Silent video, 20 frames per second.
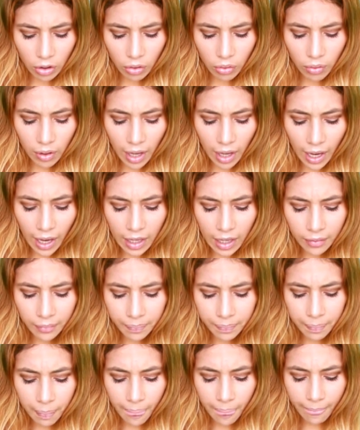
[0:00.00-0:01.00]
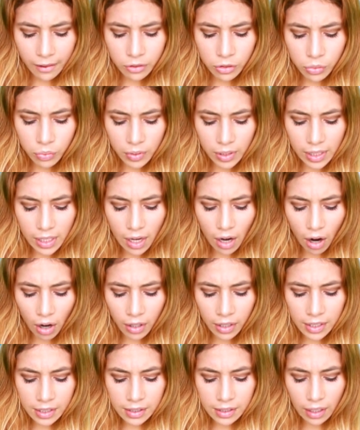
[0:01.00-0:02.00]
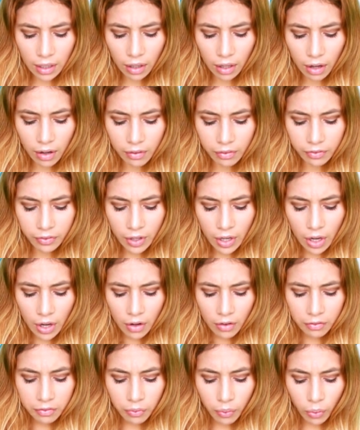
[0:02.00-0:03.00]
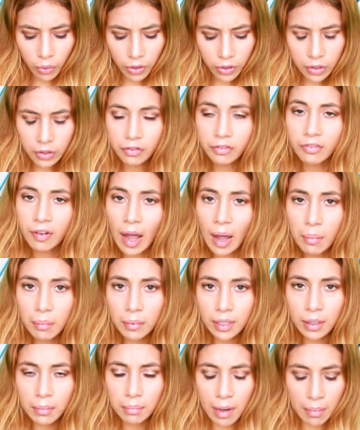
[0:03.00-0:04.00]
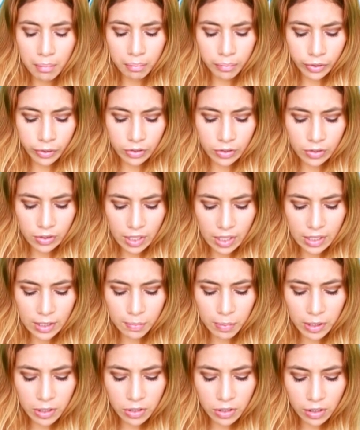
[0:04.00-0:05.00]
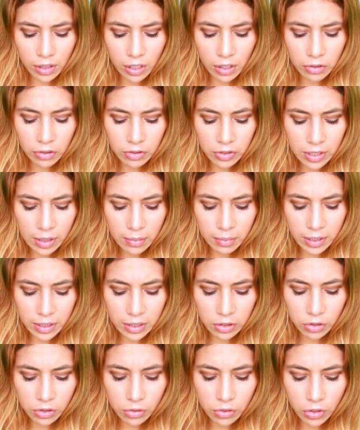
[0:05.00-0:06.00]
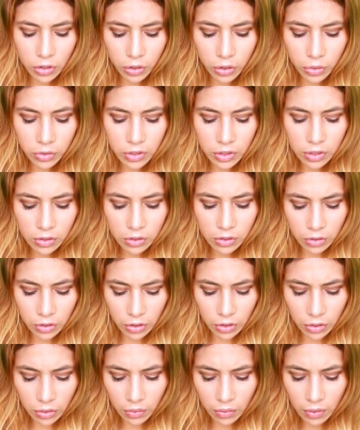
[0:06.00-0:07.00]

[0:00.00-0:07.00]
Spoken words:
and to really harness a love for your family members, especially your siblings, those closest to you.